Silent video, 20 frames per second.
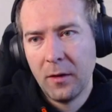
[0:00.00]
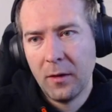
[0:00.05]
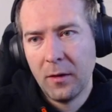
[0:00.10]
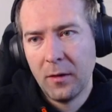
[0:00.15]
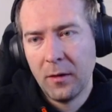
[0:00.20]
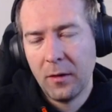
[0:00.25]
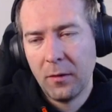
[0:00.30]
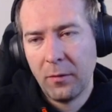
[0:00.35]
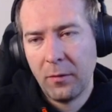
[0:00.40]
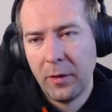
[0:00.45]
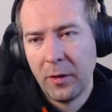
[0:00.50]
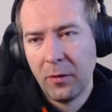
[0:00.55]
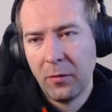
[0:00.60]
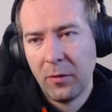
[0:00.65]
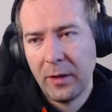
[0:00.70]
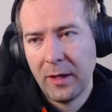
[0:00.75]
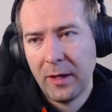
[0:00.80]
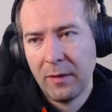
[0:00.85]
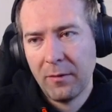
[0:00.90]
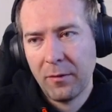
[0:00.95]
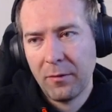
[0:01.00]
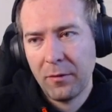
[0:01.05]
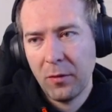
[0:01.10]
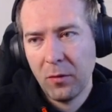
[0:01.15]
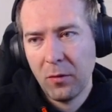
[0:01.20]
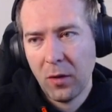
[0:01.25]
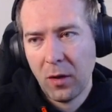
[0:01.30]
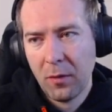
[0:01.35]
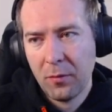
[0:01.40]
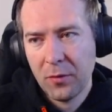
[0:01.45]
We only have a
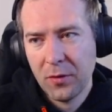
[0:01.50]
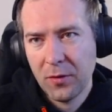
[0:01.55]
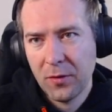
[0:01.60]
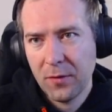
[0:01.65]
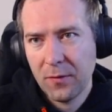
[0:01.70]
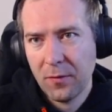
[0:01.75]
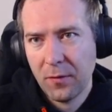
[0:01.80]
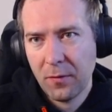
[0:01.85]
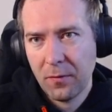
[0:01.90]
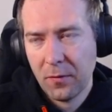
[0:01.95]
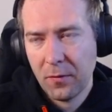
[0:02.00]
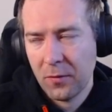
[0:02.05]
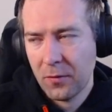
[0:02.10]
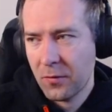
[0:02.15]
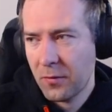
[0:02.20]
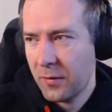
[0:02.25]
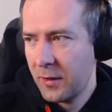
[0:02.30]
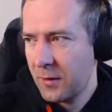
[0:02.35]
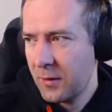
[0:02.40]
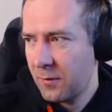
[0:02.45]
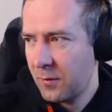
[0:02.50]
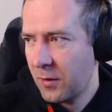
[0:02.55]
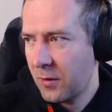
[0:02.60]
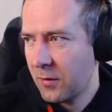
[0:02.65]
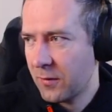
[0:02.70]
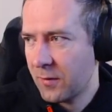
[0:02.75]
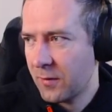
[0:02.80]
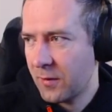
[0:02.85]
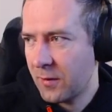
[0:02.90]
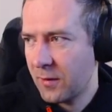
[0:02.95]
few options for the first race
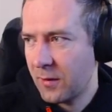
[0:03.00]
because